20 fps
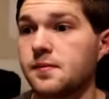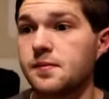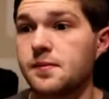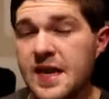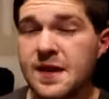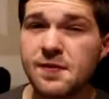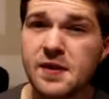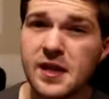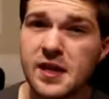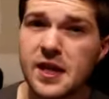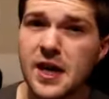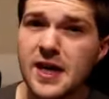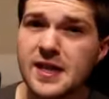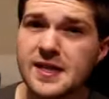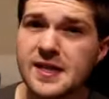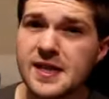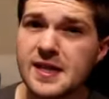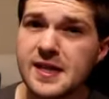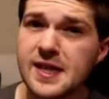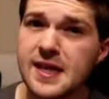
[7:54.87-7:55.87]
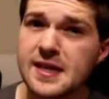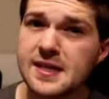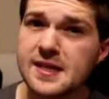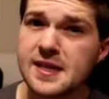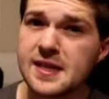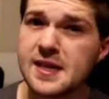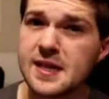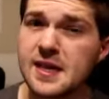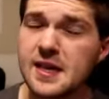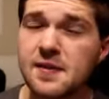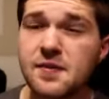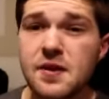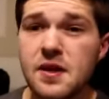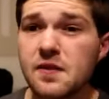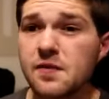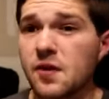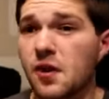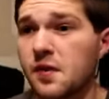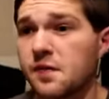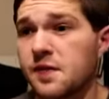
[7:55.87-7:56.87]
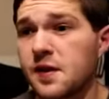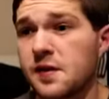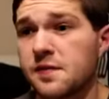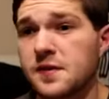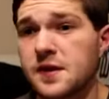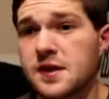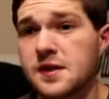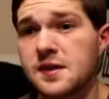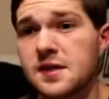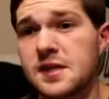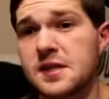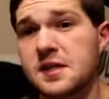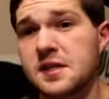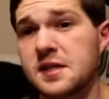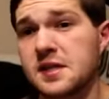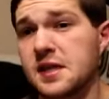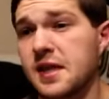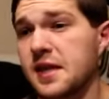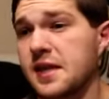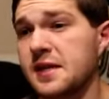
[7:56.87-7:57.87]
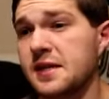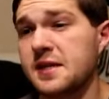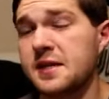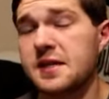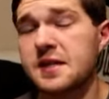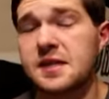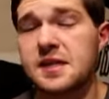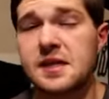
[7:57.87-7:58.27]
Even costing less than the EV Evolve 50s, it's